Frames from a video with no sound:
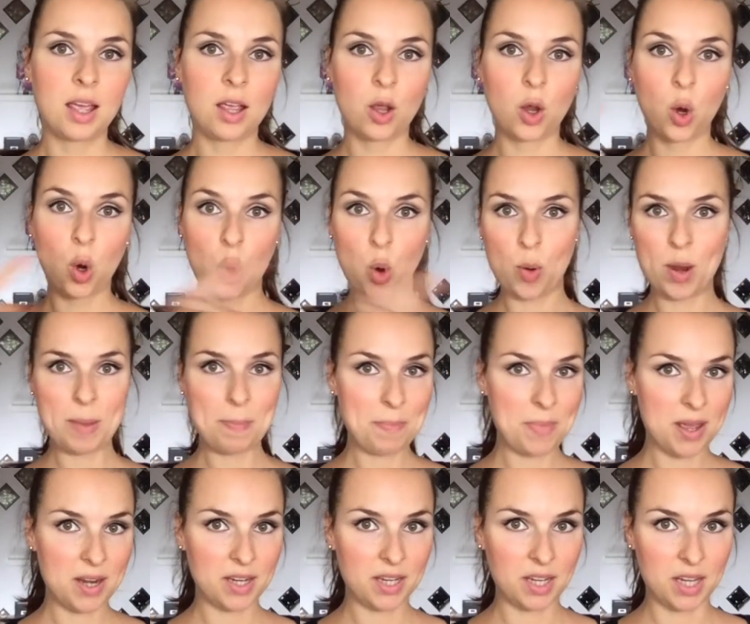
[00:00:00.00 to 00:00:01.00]
quit
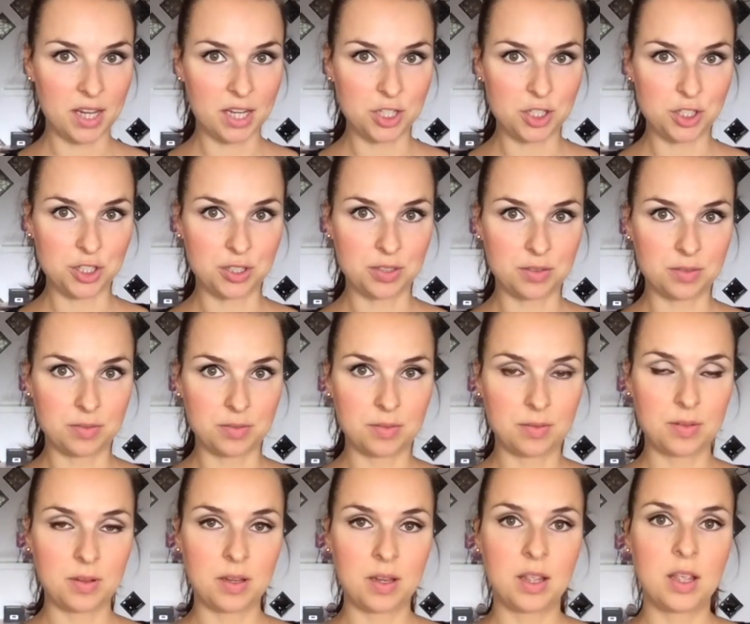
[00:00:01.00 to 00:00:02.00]
medication,
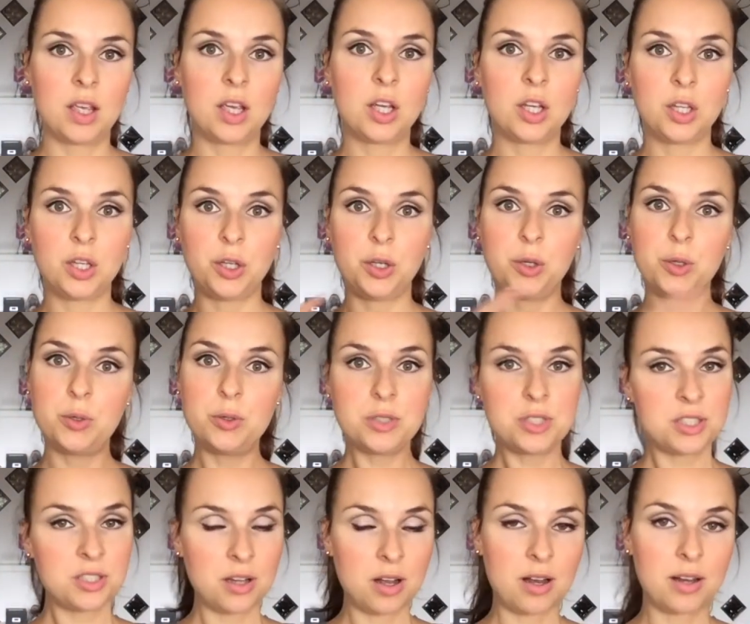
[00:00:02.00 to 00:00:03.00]
use
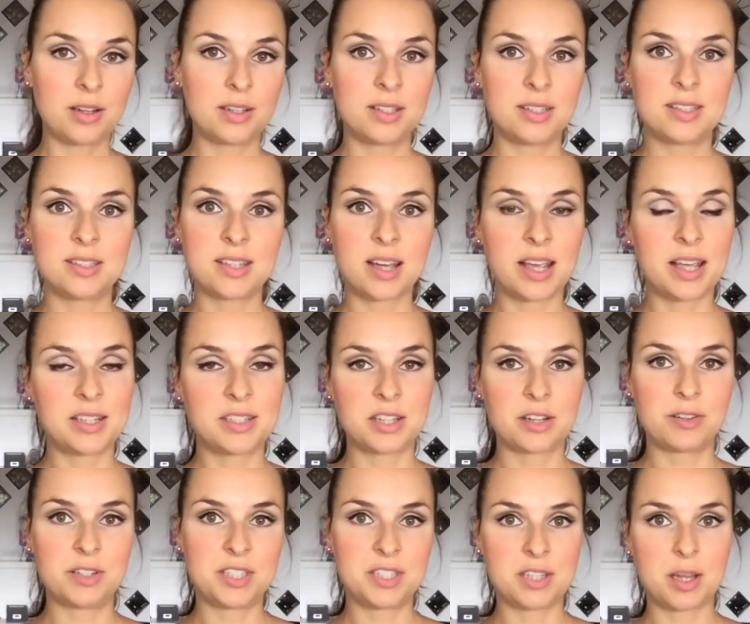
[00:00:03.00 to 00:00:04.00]
targeted
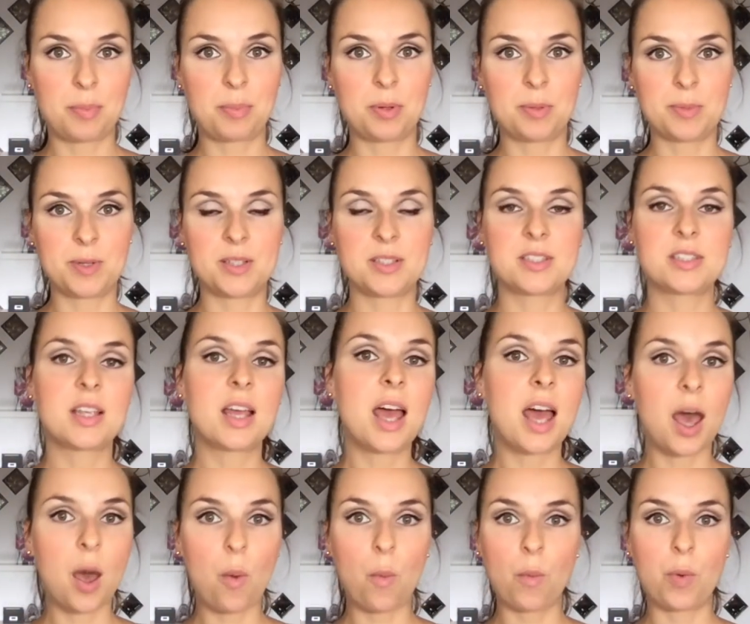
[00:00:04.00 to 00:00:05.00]
dietary supplements,
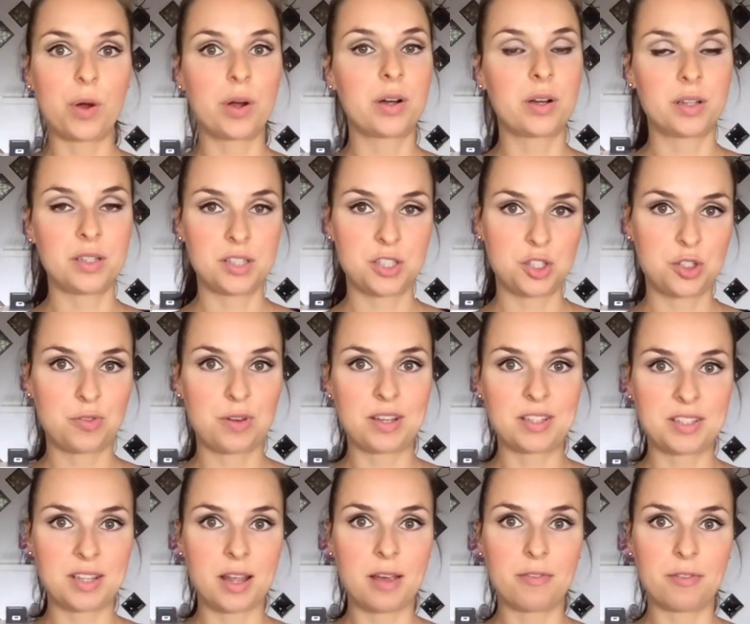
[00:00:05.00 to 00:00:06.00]
and work on the stress
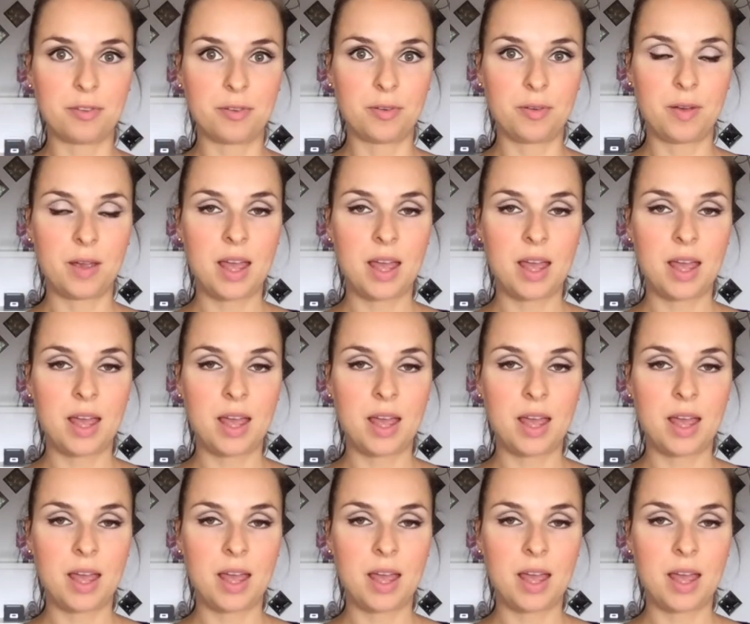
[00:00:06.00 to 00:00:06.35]
level.